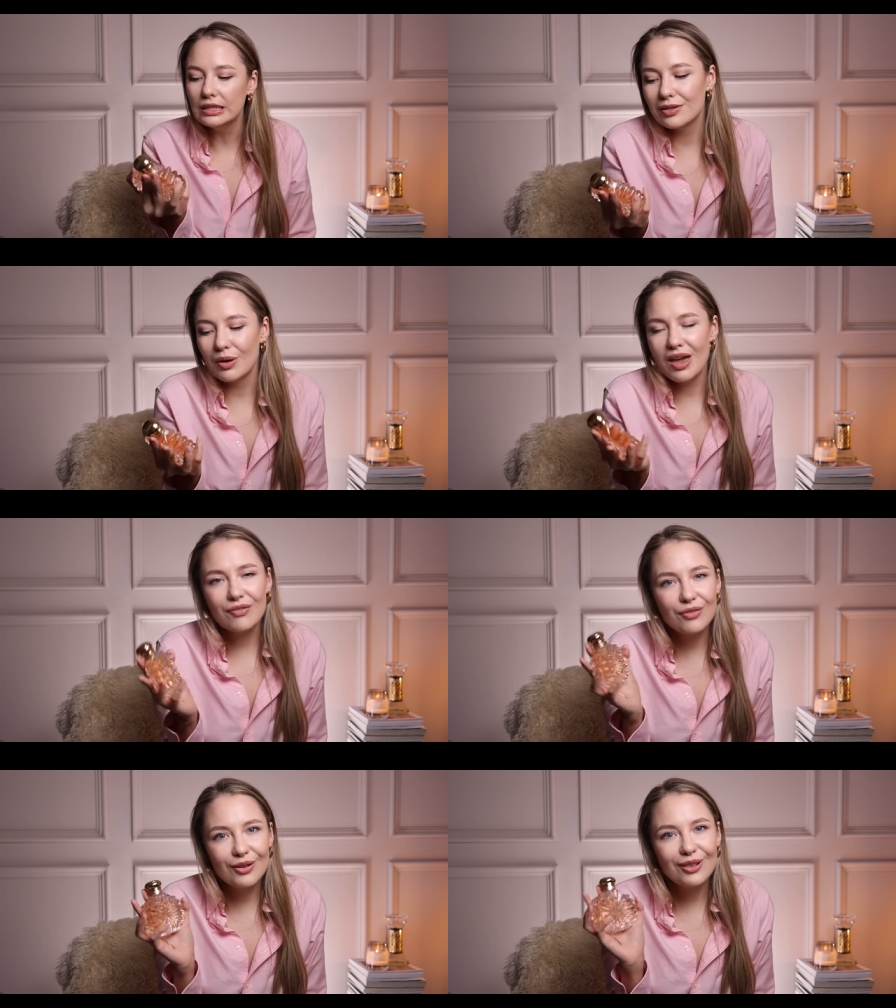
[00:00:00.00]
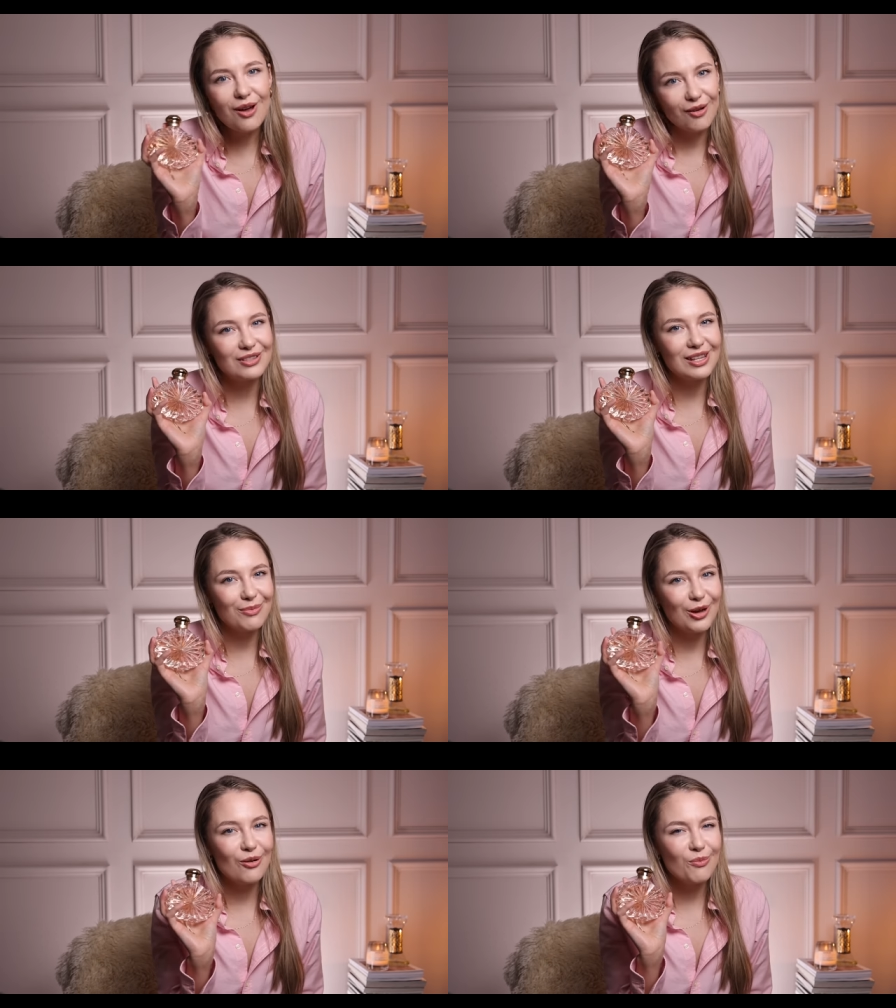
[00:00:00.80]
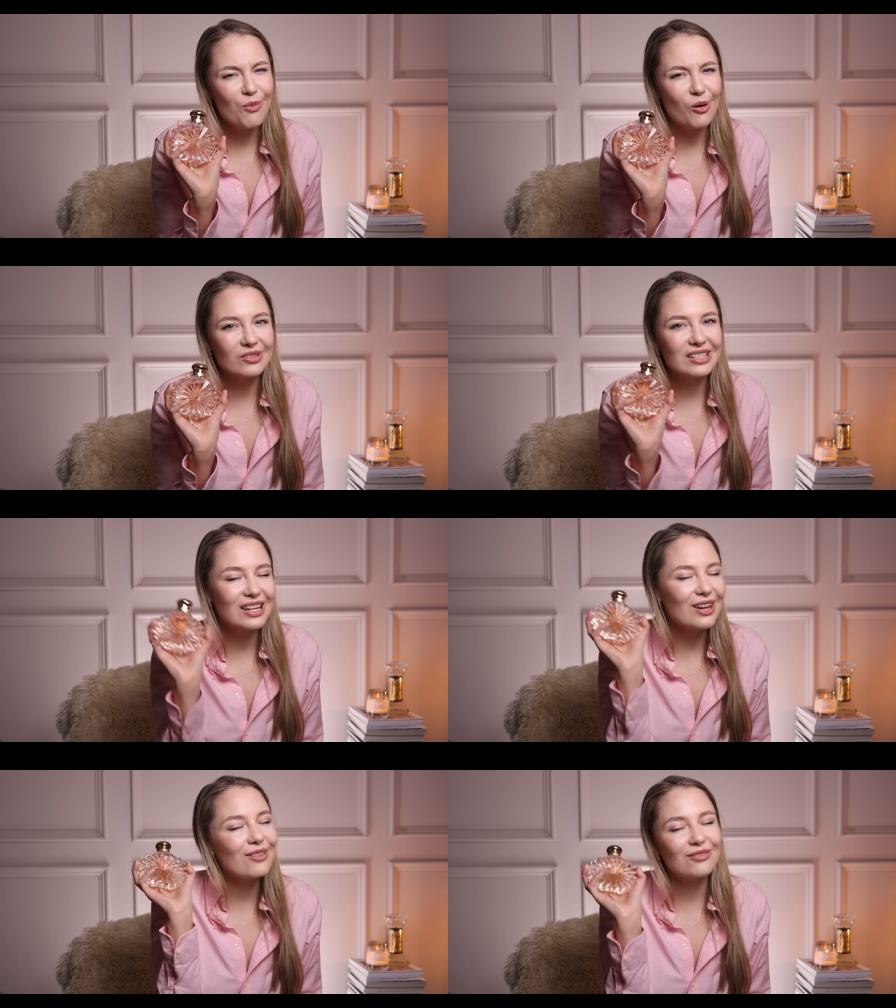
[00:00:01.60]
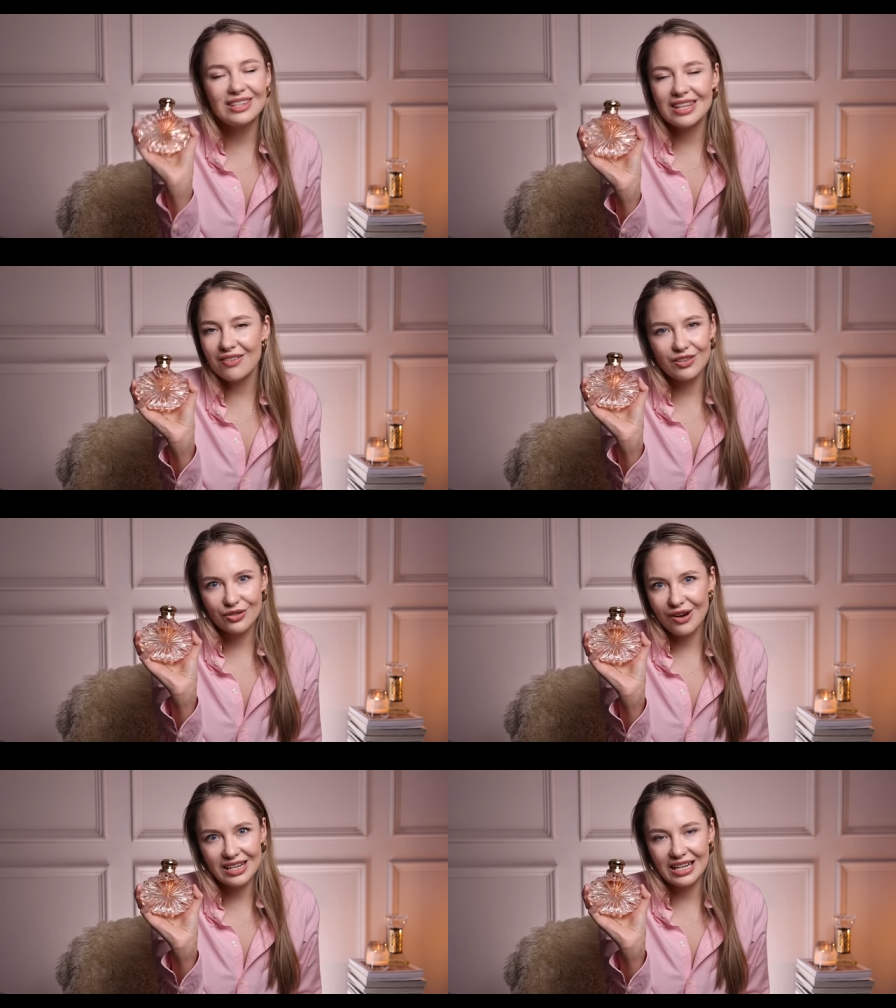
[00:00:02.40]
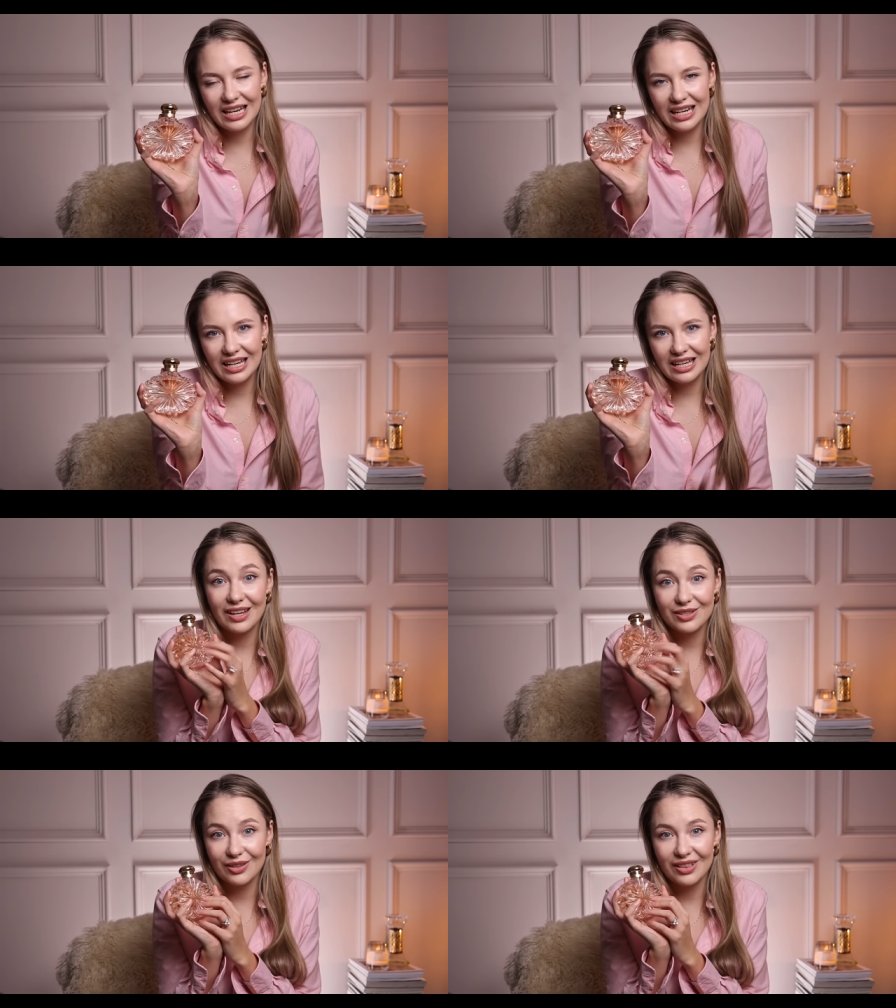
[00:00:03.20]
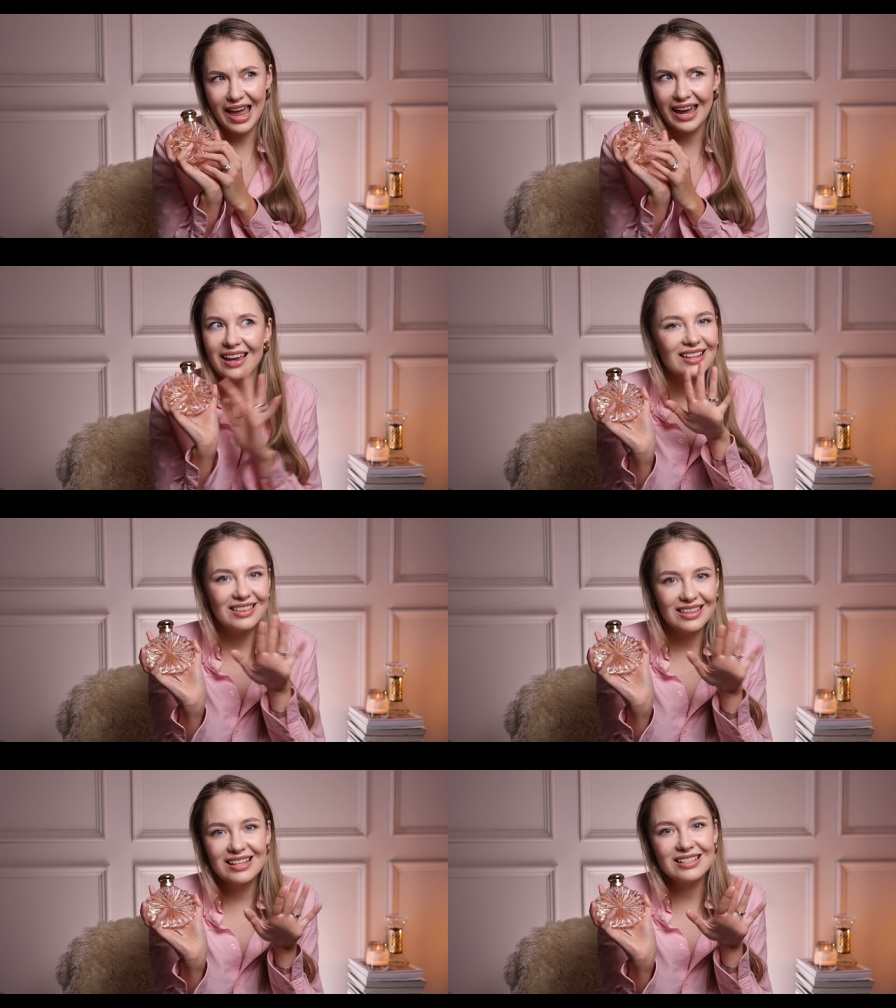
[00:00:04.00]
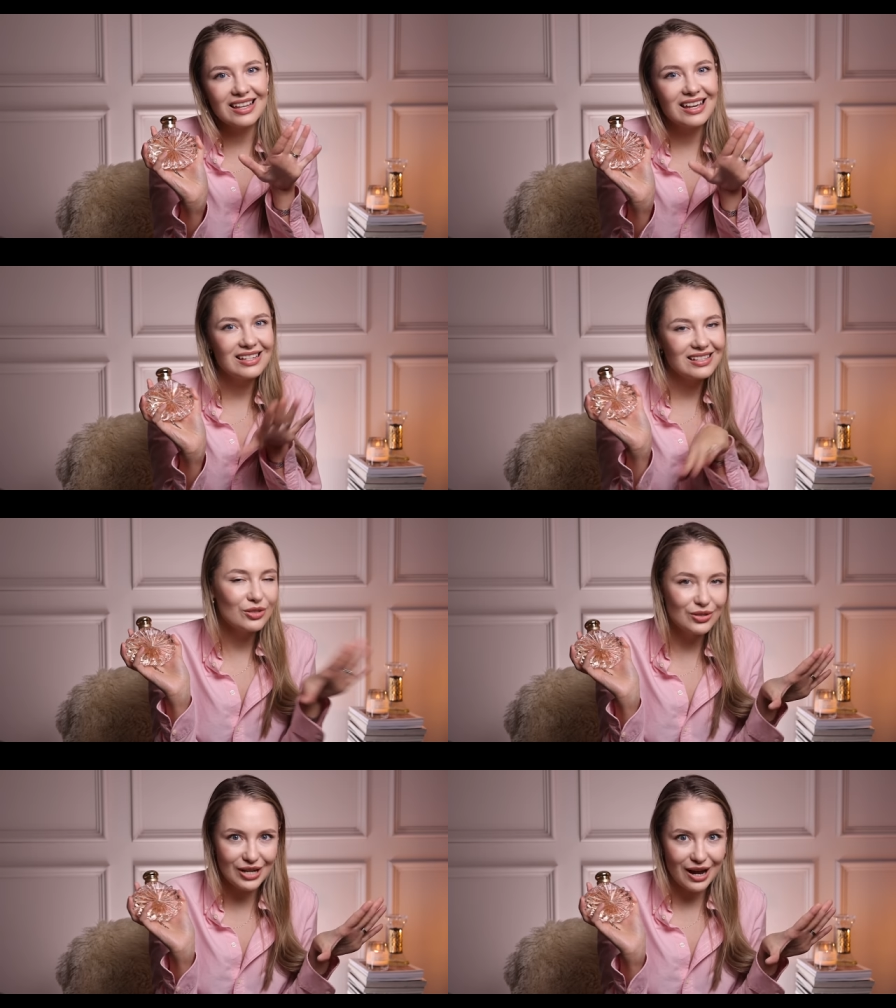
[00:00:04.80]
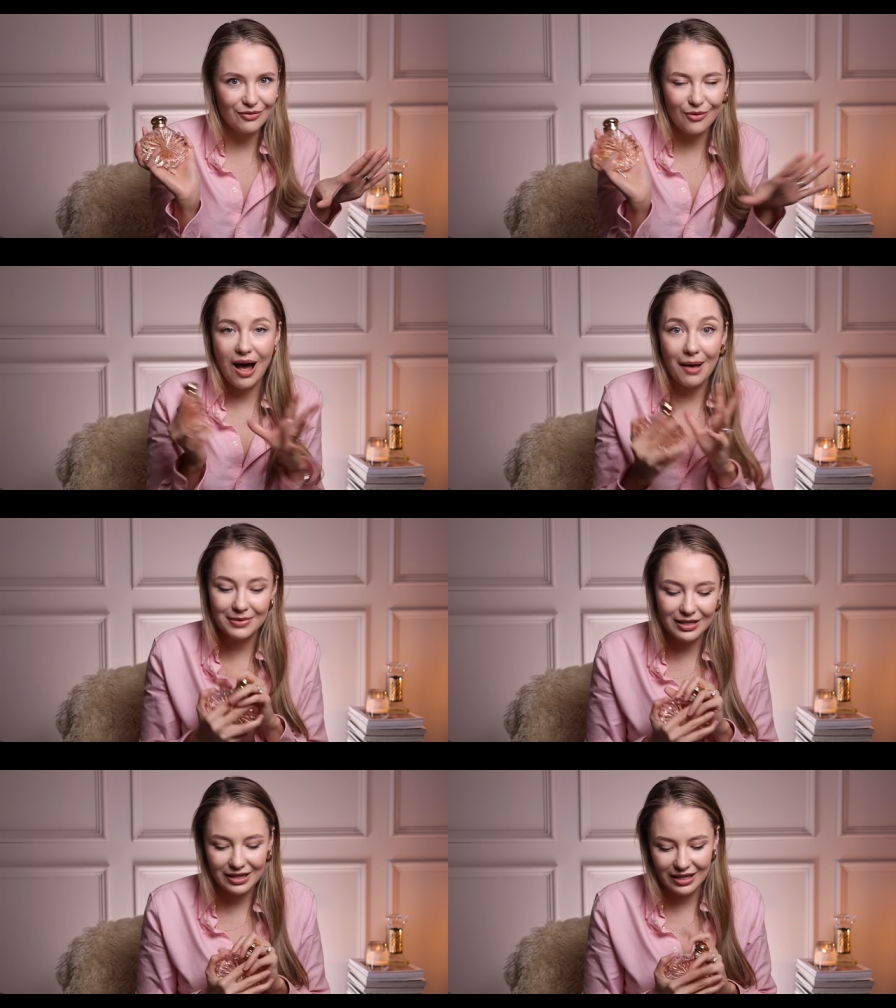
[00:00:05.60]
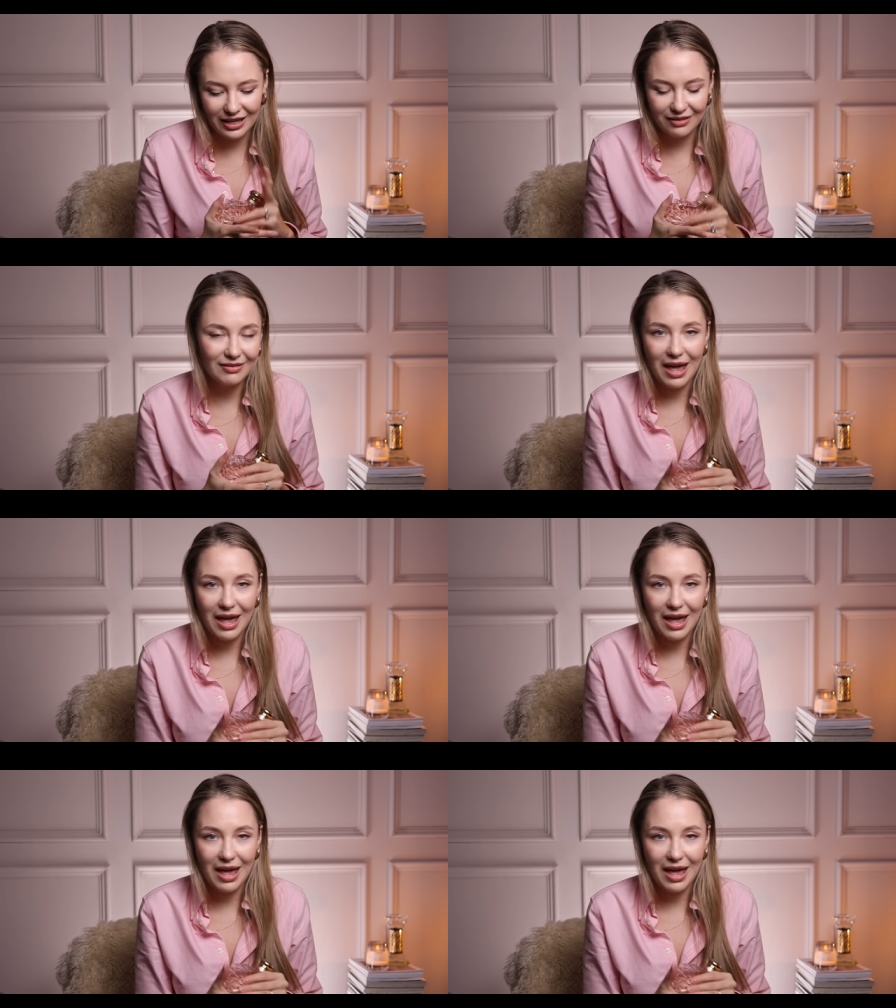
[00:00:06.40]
So if you love semi-gourmands and you have never tried Lalique Soleil, this is to die for. Absolutely